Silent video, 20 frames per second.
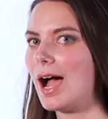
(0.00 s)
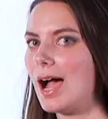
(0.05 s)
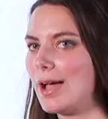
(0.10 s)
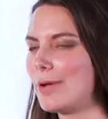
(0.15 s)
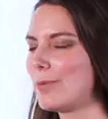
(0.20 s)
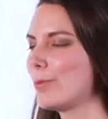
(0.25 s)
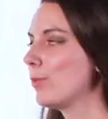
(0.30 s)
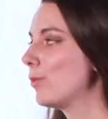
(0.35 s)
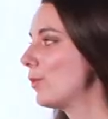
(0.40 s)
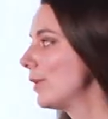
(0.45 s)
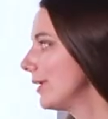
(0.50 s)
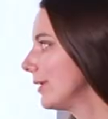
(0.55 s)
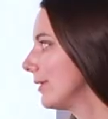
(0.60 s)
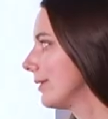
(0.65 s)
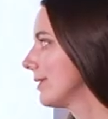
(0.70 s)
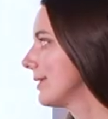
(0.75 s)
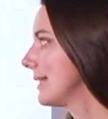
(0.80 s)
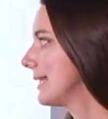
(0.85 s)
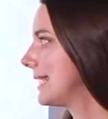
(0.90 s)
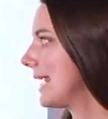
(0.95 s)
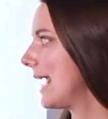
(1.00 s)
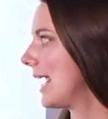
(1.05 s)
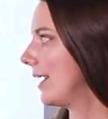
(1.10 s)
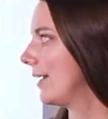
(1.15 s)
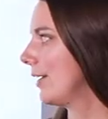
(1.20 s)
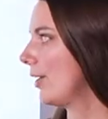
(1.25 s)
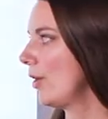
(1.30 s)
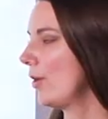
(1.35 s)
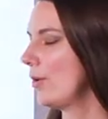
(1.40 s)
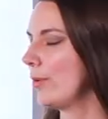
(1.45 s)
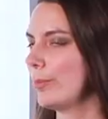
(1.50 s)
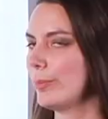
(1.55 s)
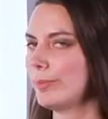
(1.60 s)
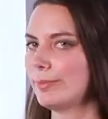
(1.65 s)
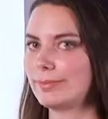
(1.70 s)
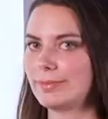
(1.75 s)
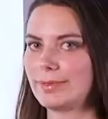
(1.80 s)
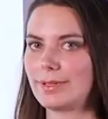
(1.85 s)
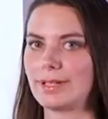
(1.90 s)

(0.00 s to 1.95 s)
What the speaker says: I will stay at home.